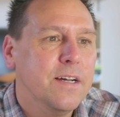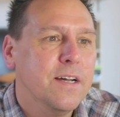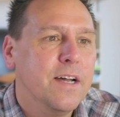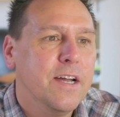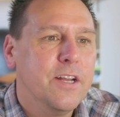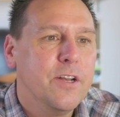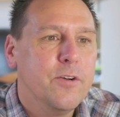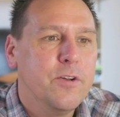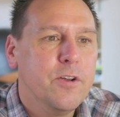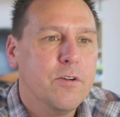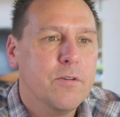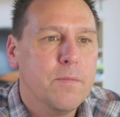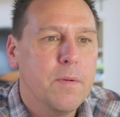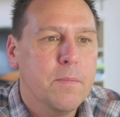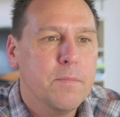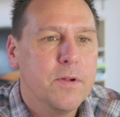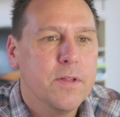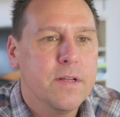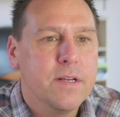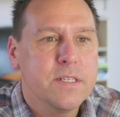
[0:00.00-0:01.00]
I know you
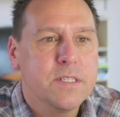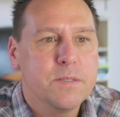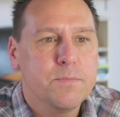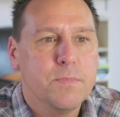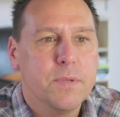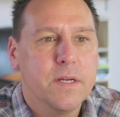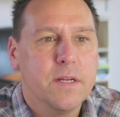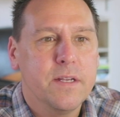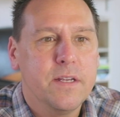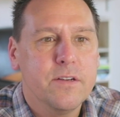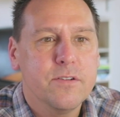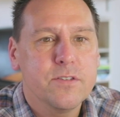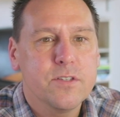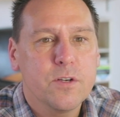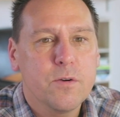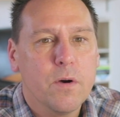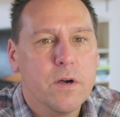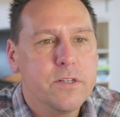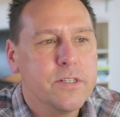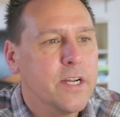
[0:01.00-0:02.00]
remember this, but here's the
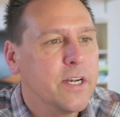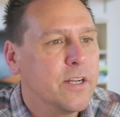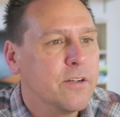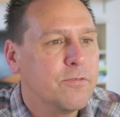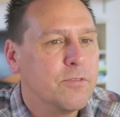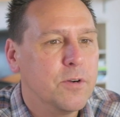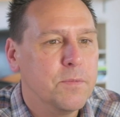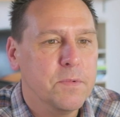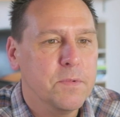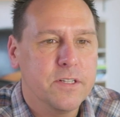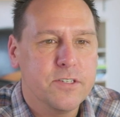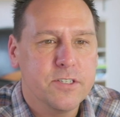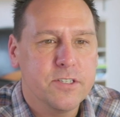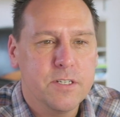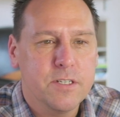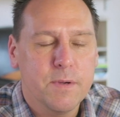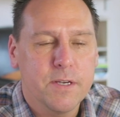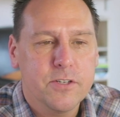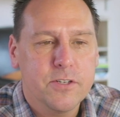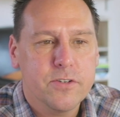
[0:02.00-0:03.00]
quadratic formula
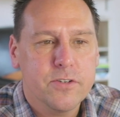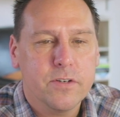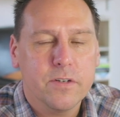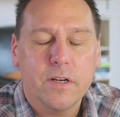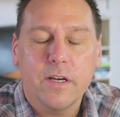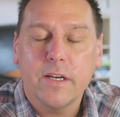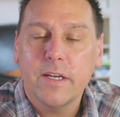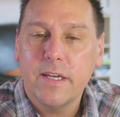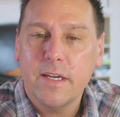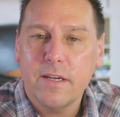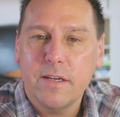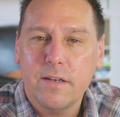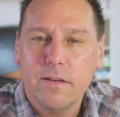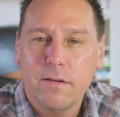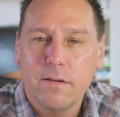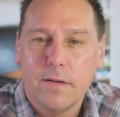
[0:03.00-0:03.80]
just to make sure. Again,